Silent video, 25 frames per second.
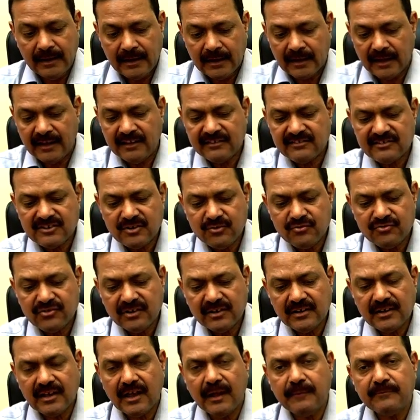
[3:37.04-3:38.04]

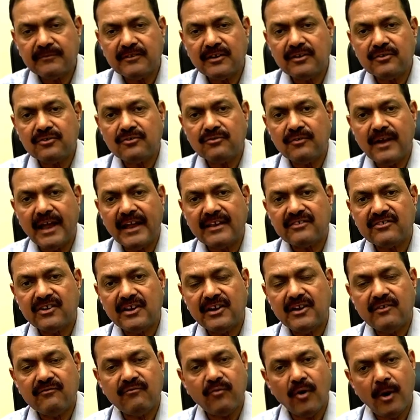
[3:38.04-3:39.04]
Constitution comes into
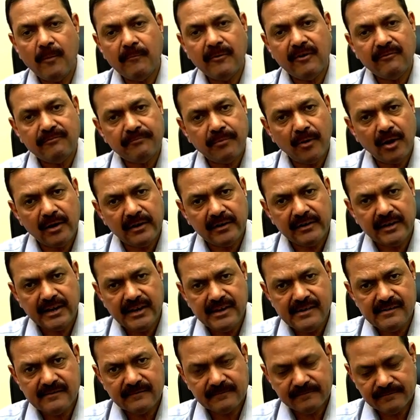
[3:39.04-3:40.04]
action in form of
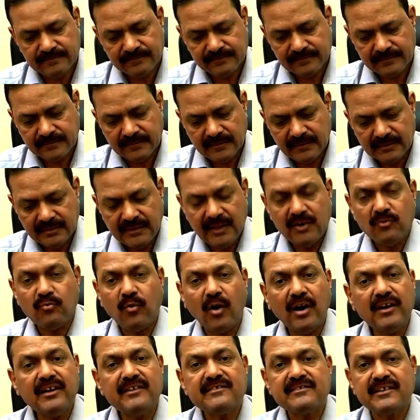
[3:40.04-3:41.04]
polity. Then
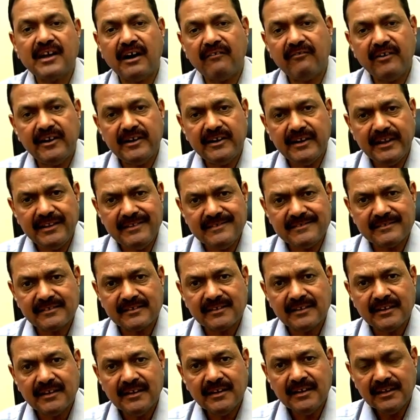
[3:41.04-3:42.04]
what is
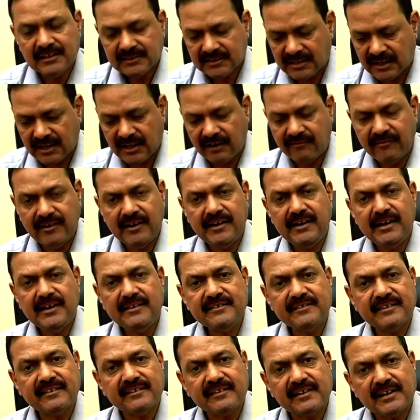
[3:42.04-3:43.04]
governance? The
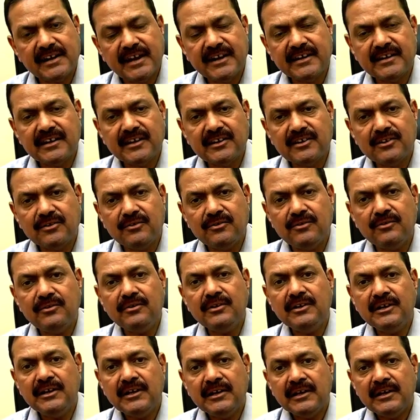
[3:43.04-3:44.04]
governance is related to
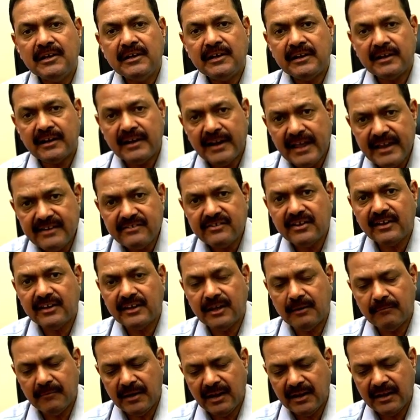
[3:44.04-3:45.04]
relation
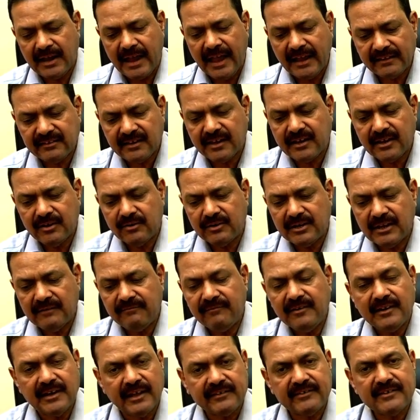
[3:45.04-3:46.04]
among
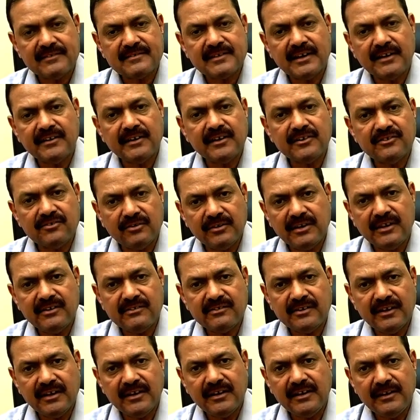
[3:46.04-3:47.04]
executive, legislative,
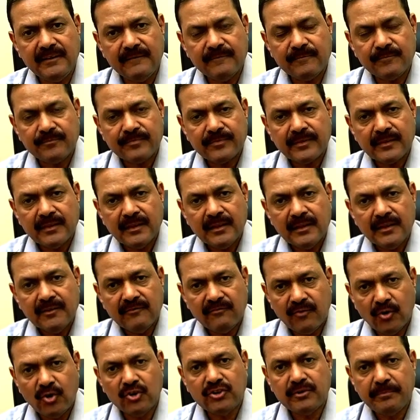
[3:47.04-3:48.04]
judiciary.
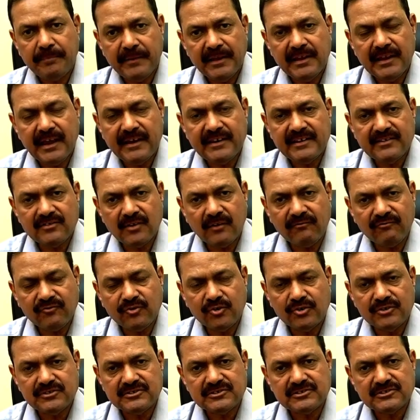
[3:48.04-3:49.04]
Fourth pillar is of
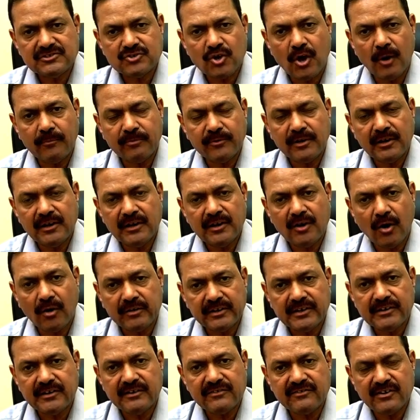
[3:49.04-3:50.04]
course Comptroller and
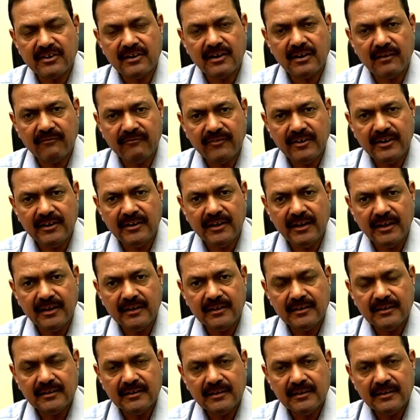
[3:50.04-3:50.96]
Auditor General of India.